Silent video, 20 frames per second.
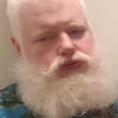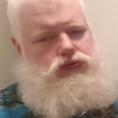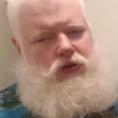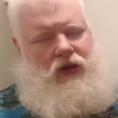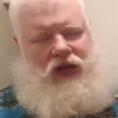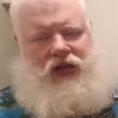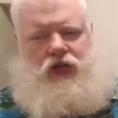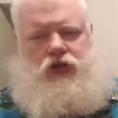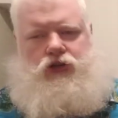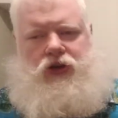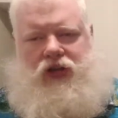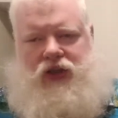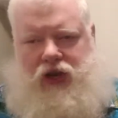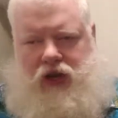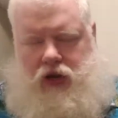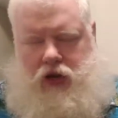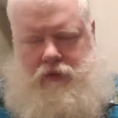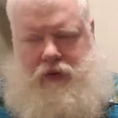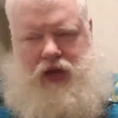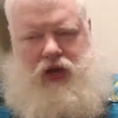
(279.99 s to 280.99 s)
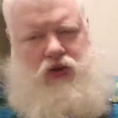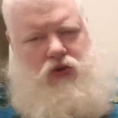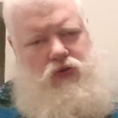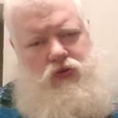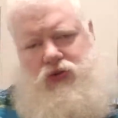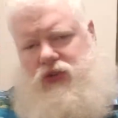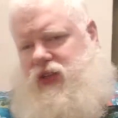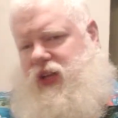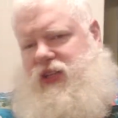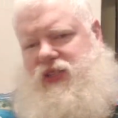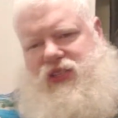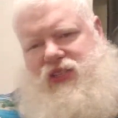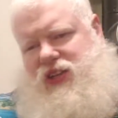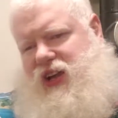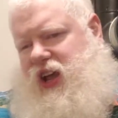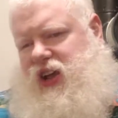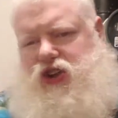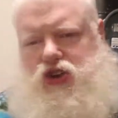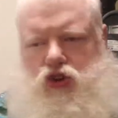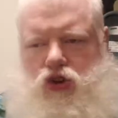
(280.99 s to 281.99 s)
I could drink that on my own. It's
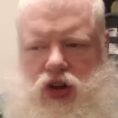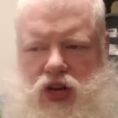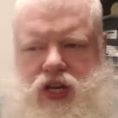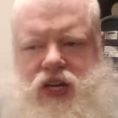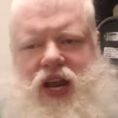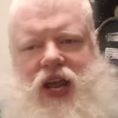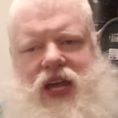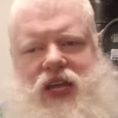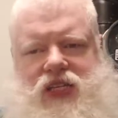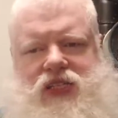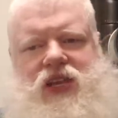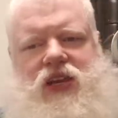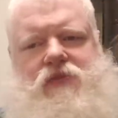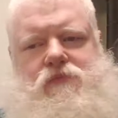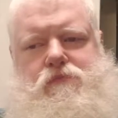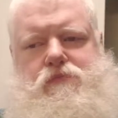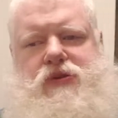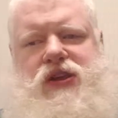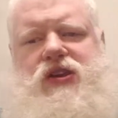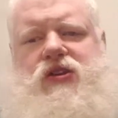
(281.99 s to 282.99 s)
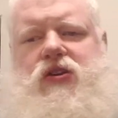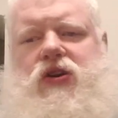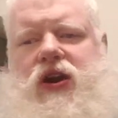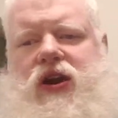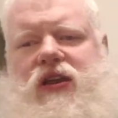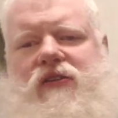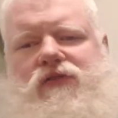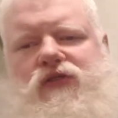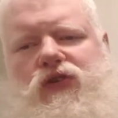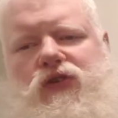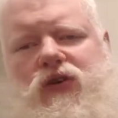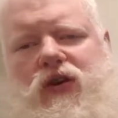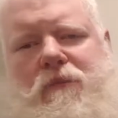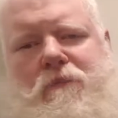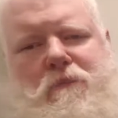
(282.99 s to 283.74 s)
a good tasting beer. And if you're a